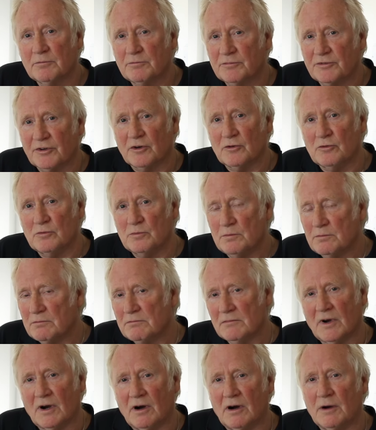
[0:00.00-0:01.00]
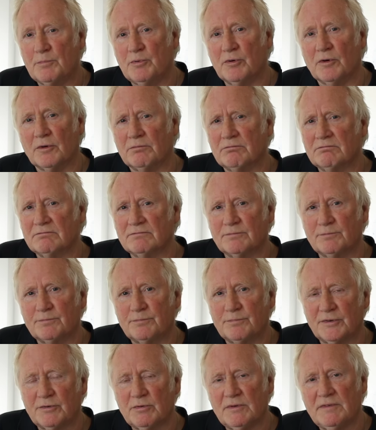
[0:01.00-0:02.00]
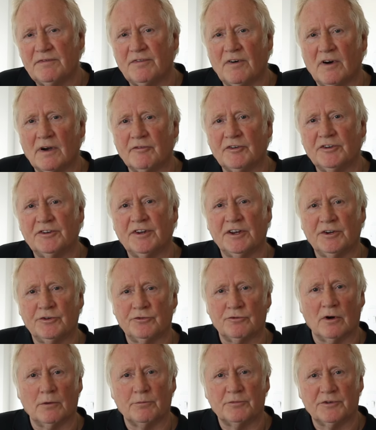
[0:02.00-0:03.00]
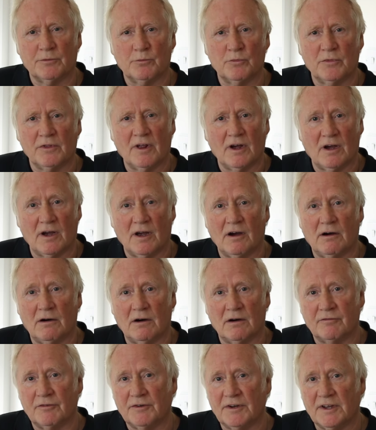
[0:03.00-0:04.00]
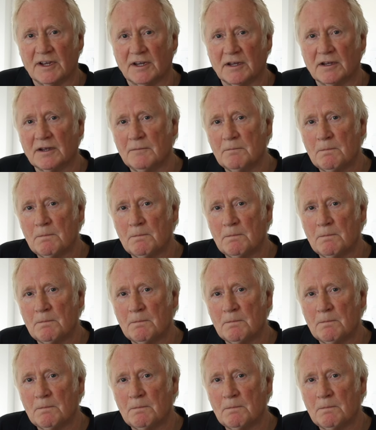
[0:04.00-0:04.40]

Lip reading: So I put between 5 and 10 drops in with that half an egg.